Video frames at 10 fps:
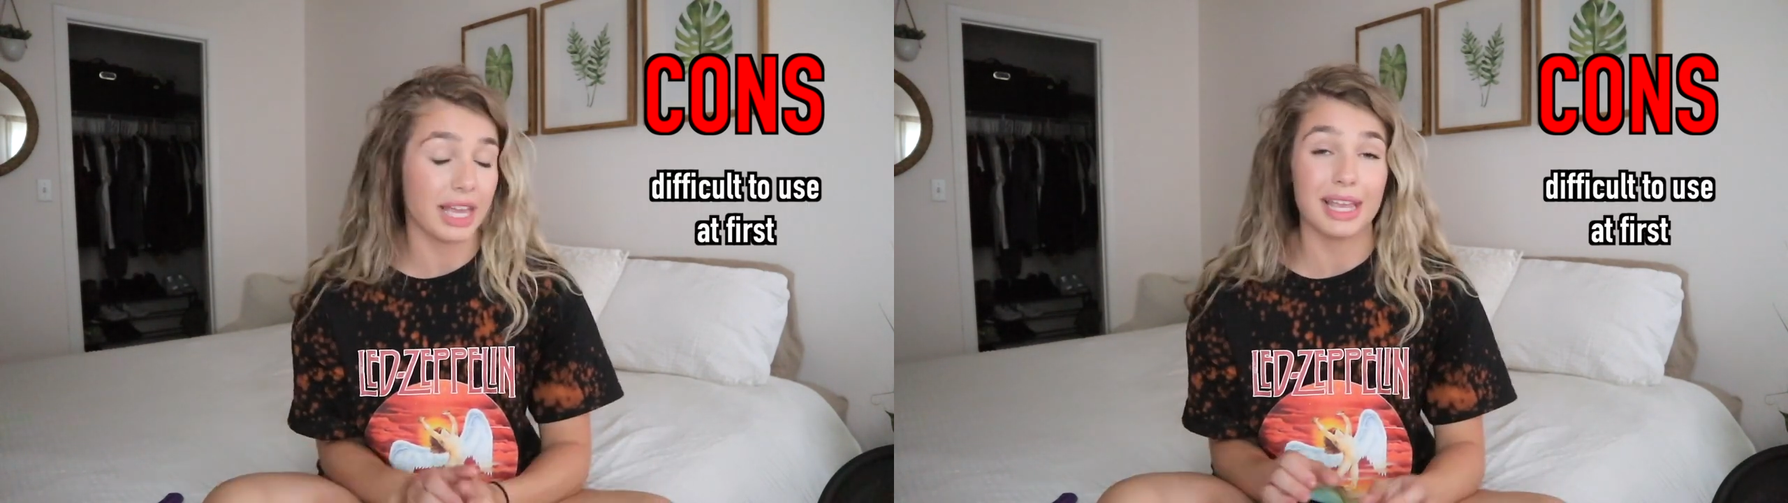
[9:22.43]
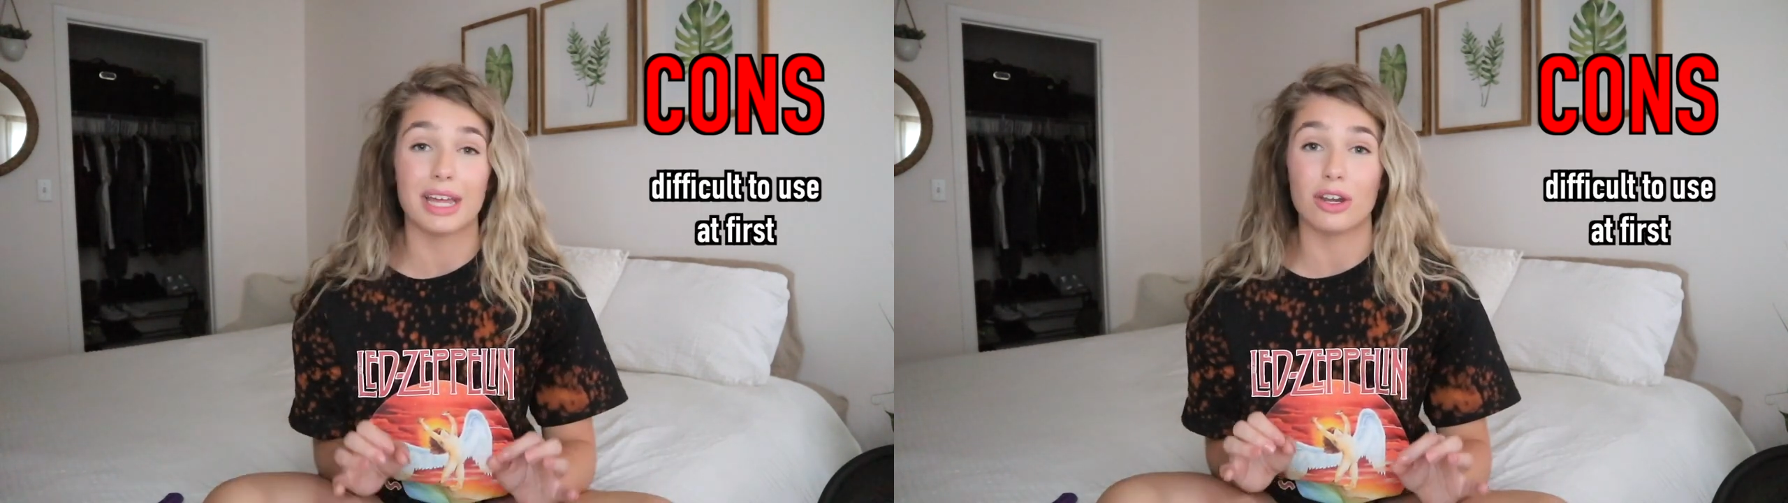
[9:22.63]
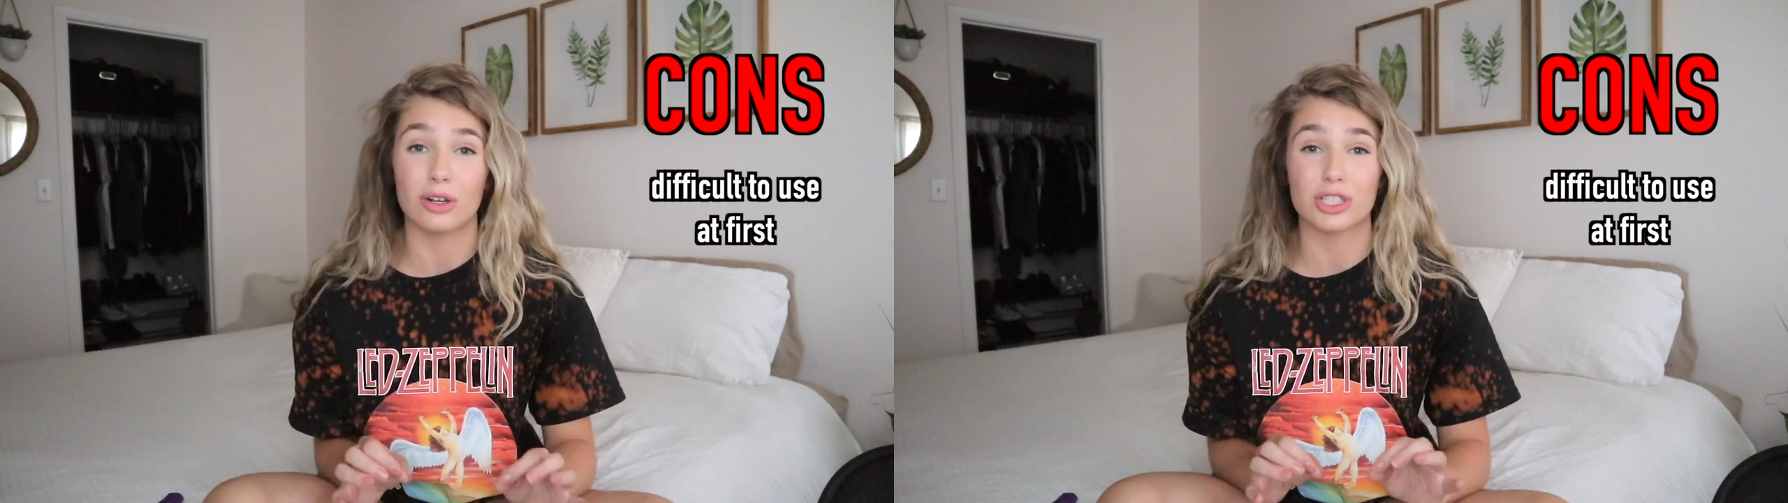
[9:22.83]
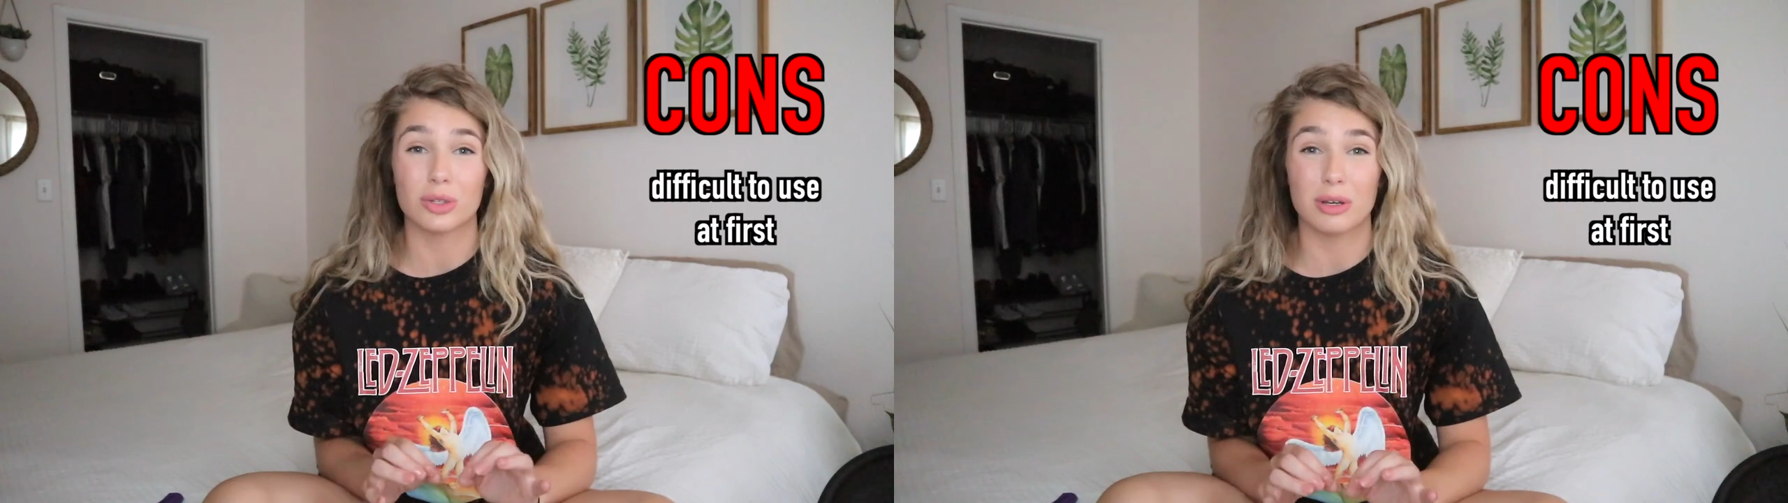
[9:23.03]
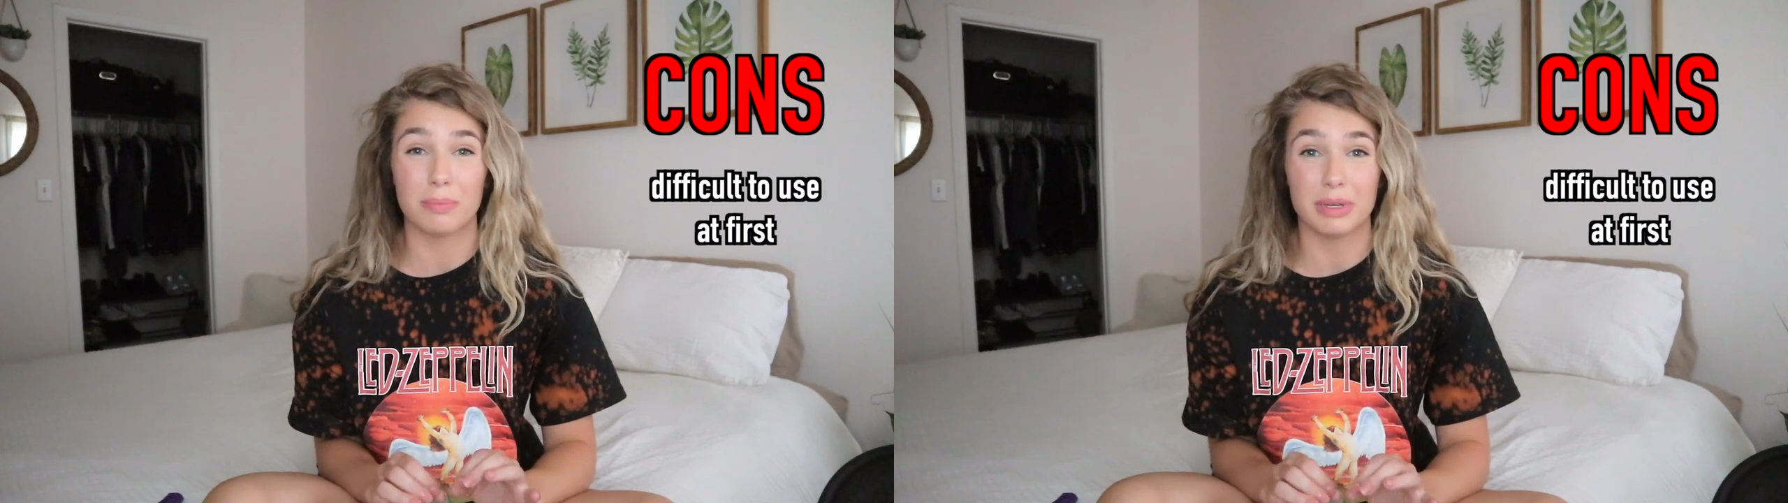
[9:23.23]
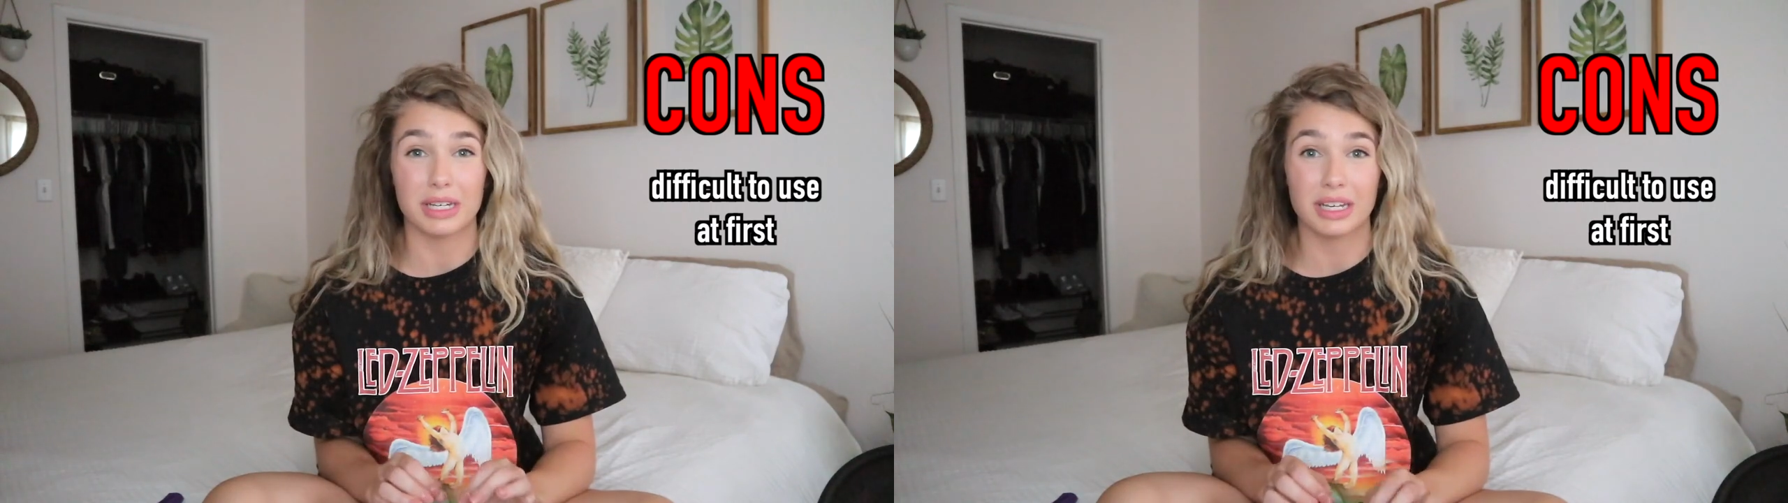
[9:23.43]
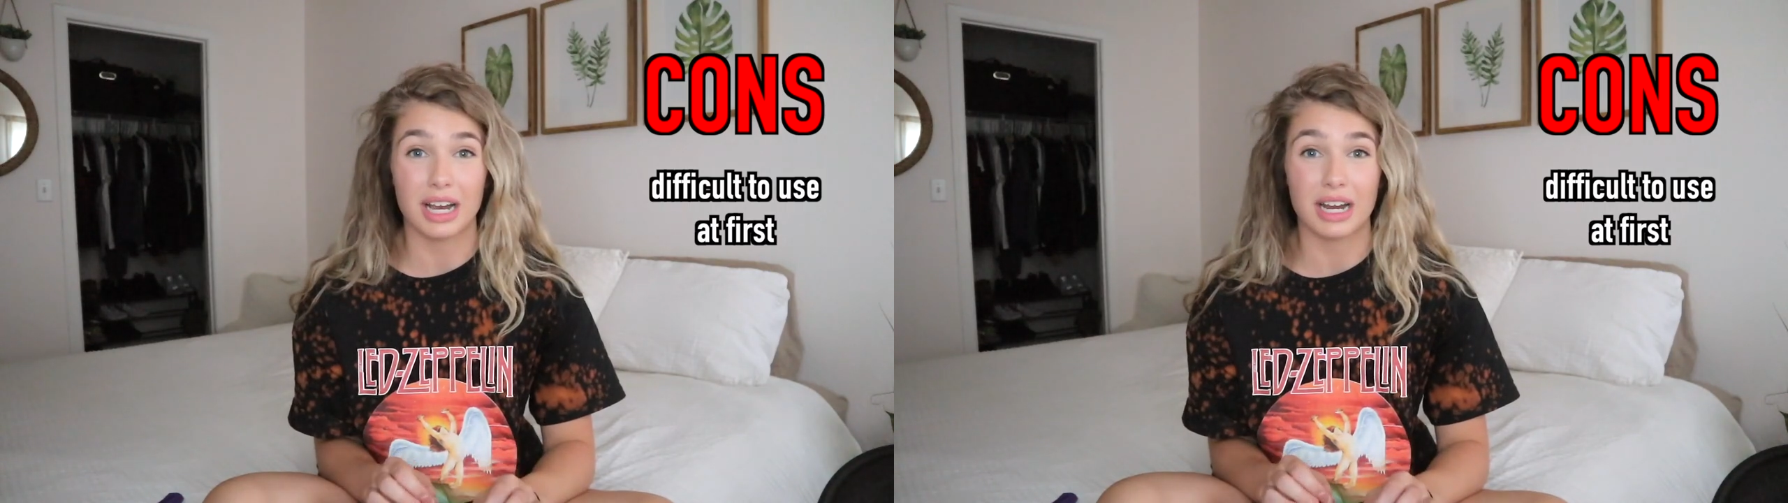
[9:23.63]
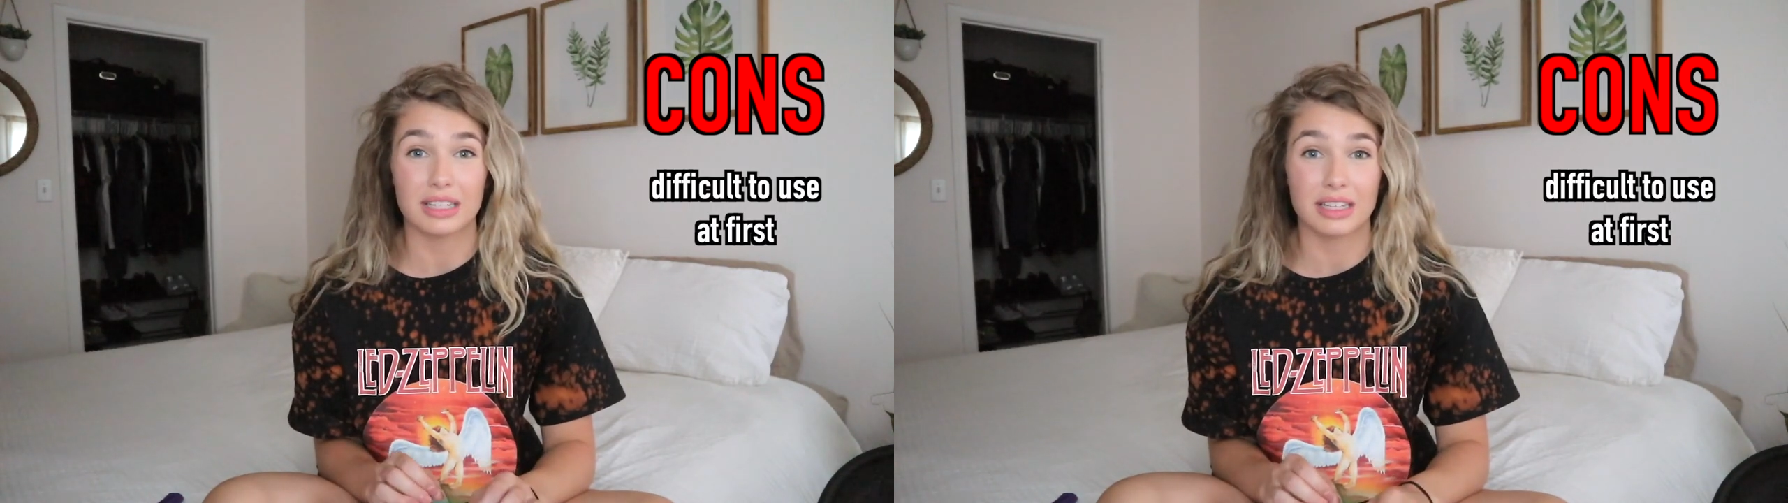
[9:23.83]
And also a big
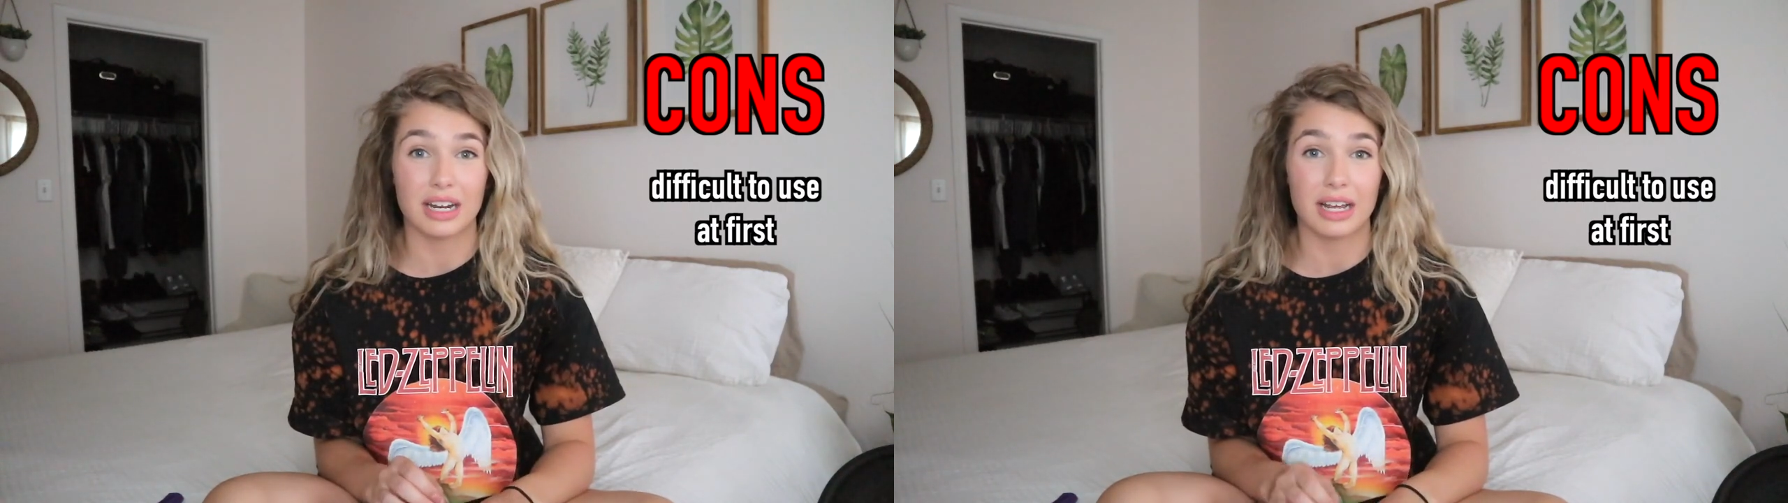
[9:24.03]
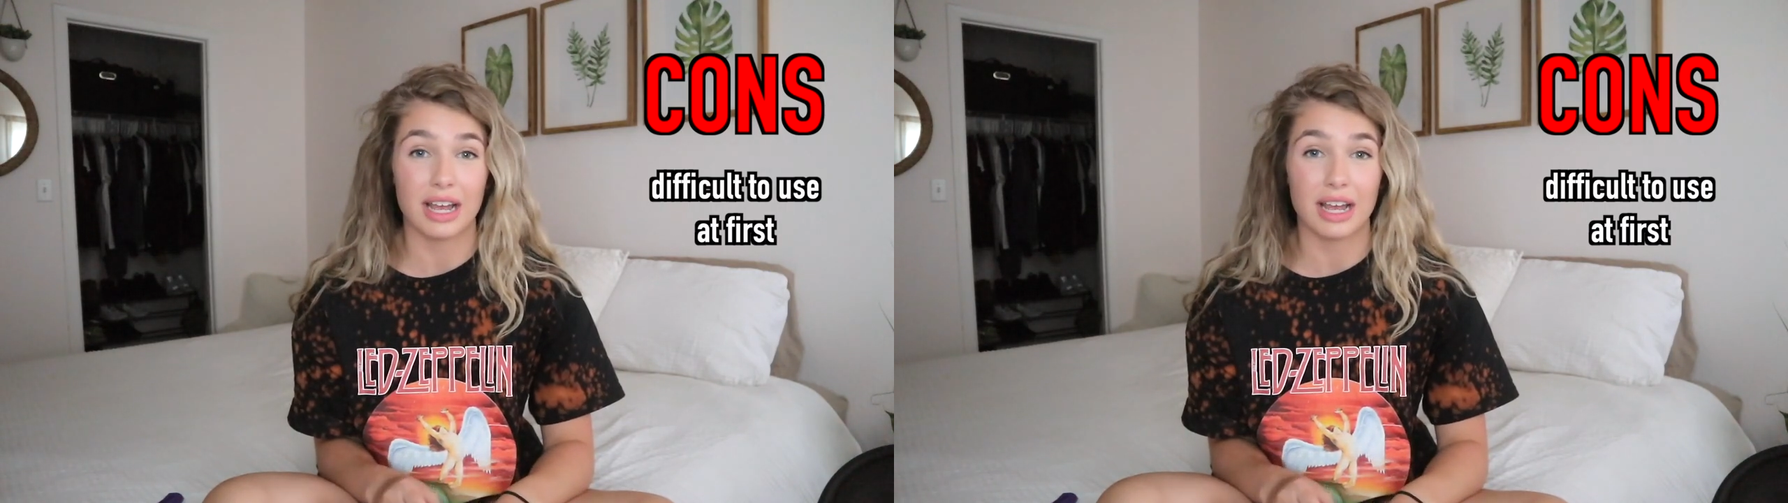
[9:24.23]
con that I